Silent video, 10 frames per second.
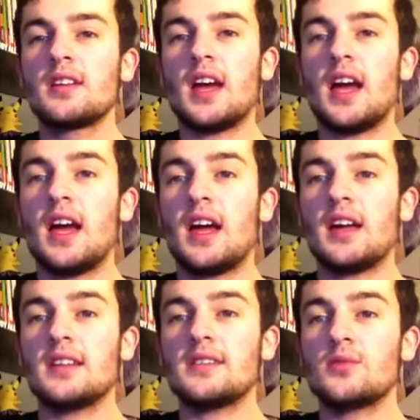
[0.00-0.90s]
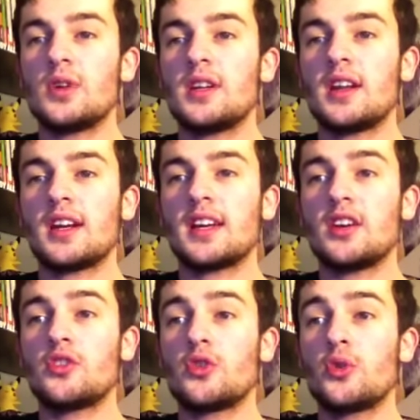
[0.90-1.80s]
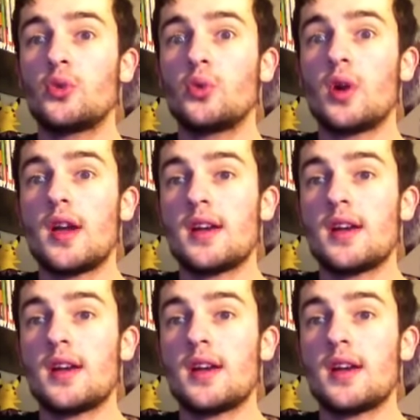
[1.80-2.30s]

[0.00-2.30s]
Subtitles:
And where did I get to?